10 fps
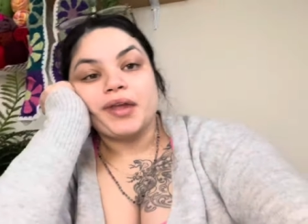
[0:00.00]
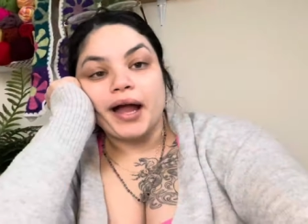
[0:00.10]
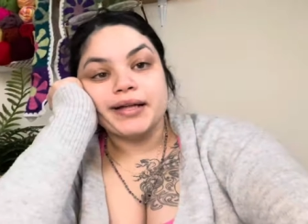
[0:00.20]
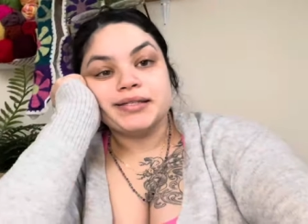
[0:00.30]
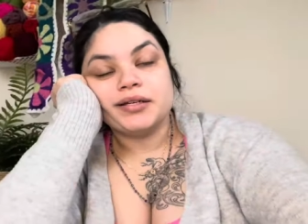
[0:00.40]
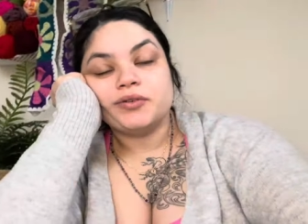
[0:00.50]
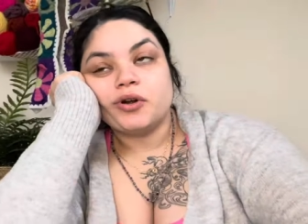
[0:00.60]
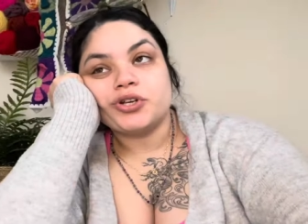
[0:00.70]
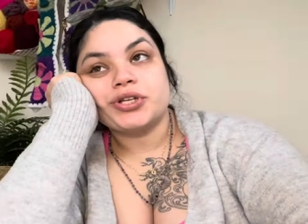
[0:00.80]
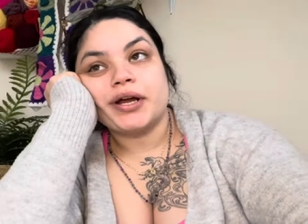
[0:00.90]
I did
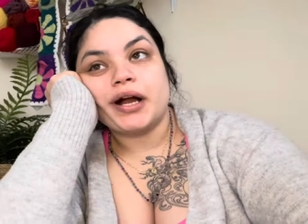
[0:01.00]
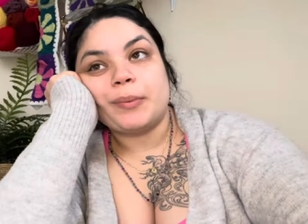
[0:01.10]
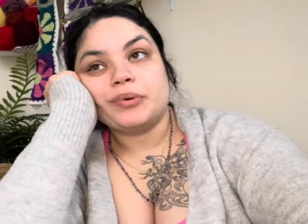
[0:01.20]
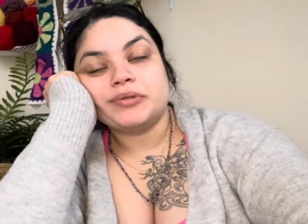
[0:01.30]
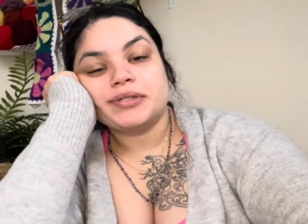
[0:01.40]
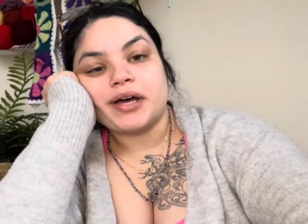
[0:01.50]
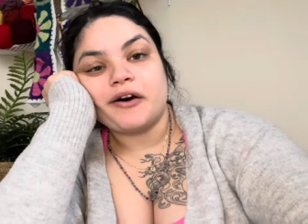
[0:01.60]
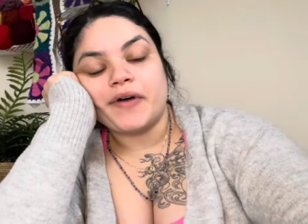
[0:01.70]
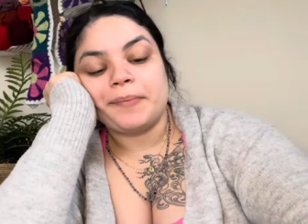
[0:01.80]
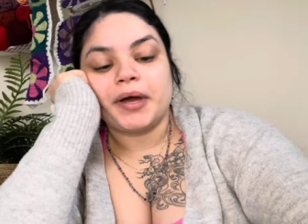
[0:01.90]
crochet a couple
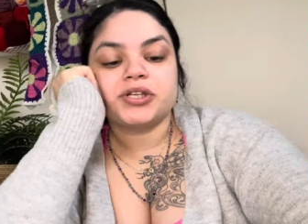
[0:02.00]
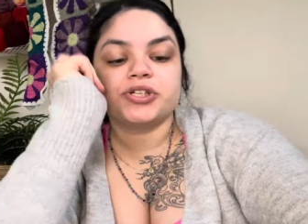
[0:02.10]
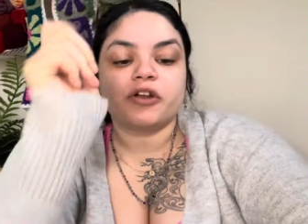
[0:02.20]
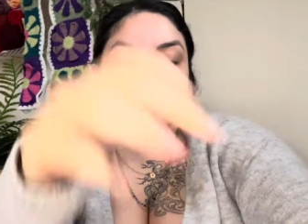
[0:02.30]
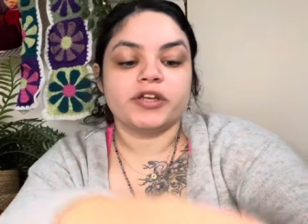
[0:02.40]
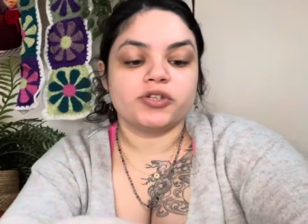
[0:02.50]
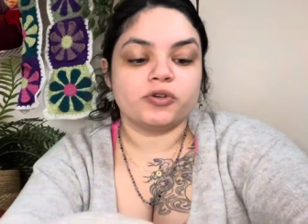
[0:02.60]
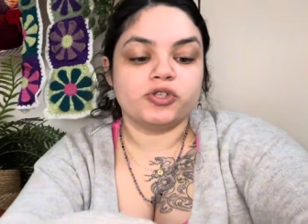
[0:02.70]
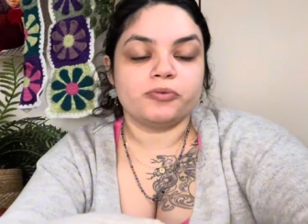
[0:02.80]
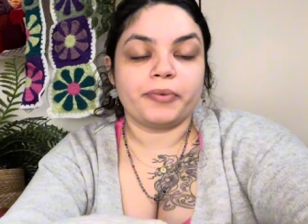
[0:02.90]
stuff I'm not sure if I
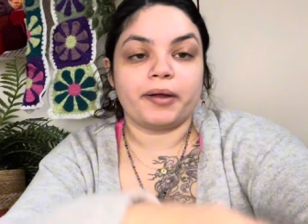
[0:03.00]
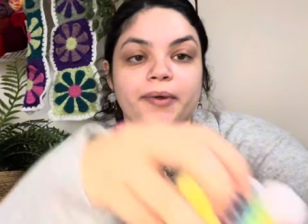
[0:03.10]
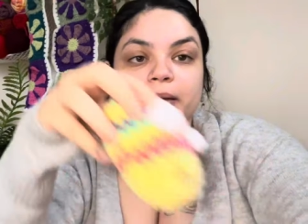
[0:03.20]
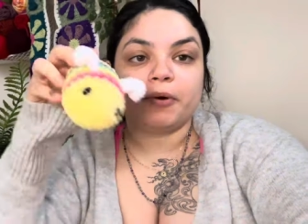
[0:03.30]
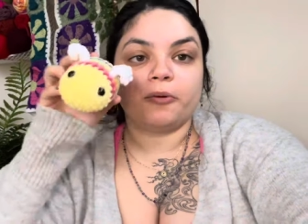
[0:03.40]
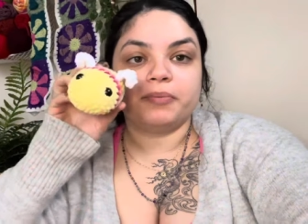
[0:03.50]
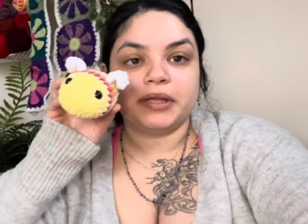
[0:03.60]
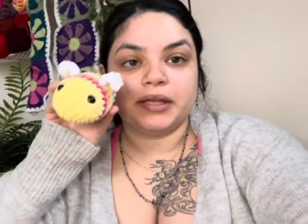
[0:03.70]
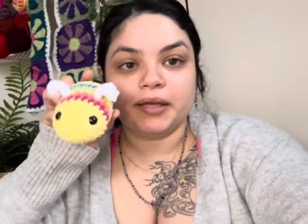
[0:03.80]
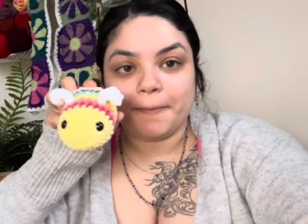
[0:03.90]
showed you my rainbow
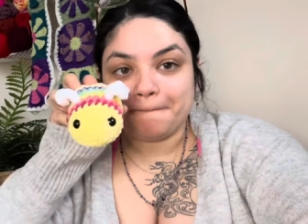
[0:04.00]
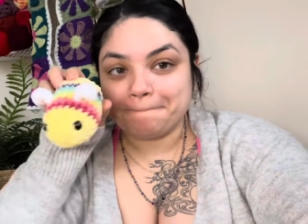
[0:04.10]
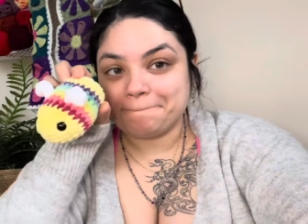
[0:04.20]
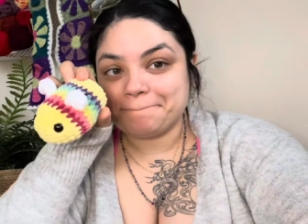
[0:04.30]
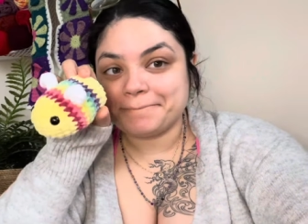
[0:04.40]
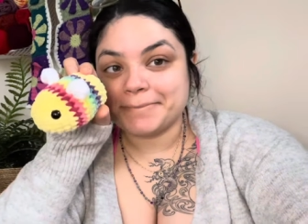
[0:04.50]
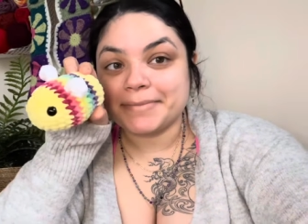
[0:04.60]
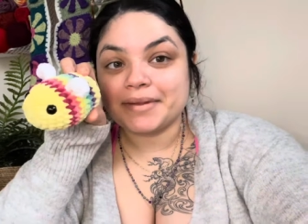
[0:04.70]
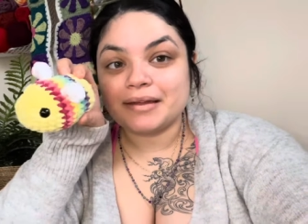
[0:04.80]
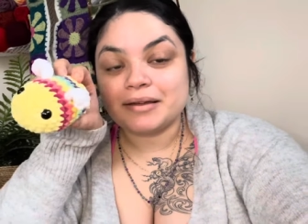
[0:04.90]
bee
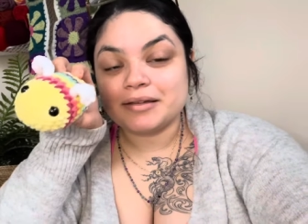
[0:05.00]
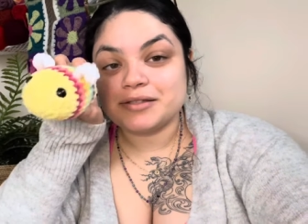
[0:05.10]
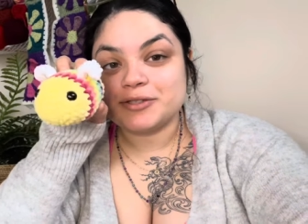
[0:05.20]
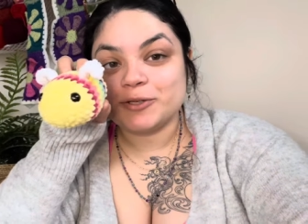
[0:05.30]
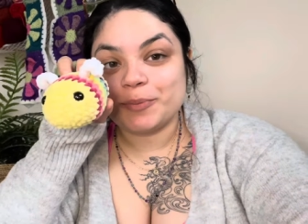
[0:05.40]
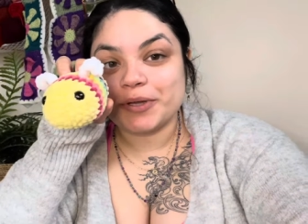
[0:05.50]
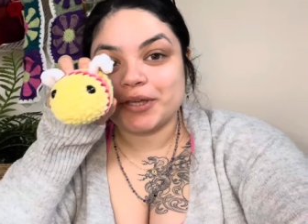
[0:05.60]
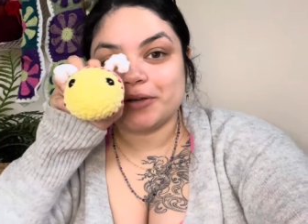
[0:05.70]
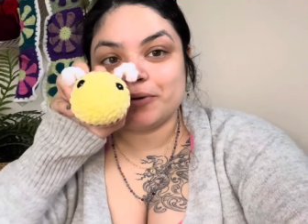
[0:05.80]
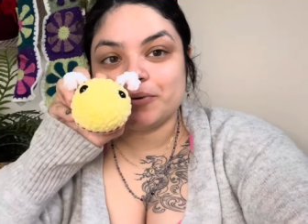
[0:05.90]
super
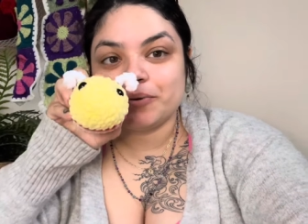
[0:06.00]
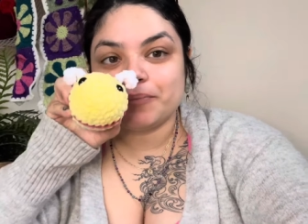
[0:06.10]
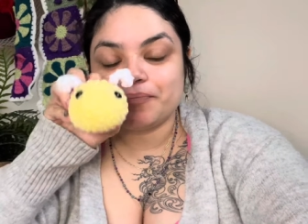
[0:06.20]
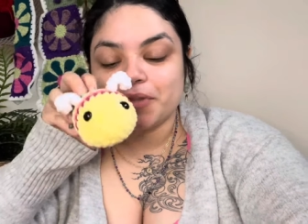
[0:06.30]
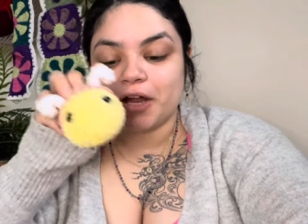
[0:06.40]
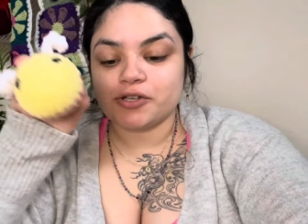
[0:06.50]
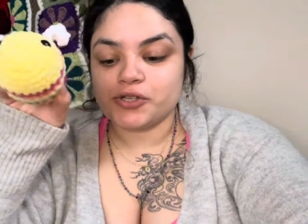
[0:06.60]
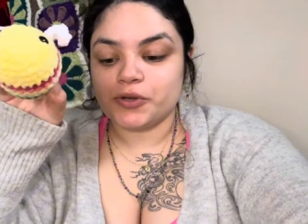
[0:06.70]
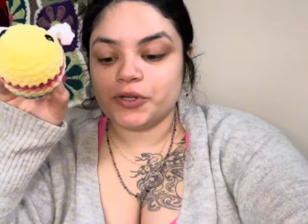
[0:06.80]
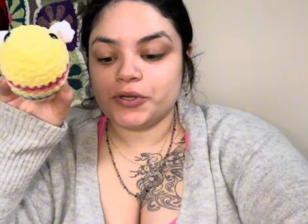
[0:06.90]
cute here I'll
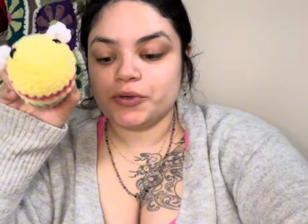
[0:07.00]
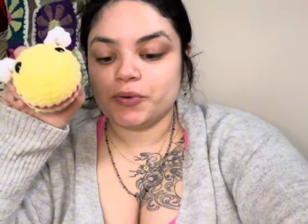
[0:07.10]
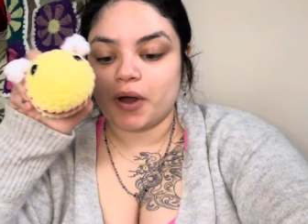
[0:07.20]
show you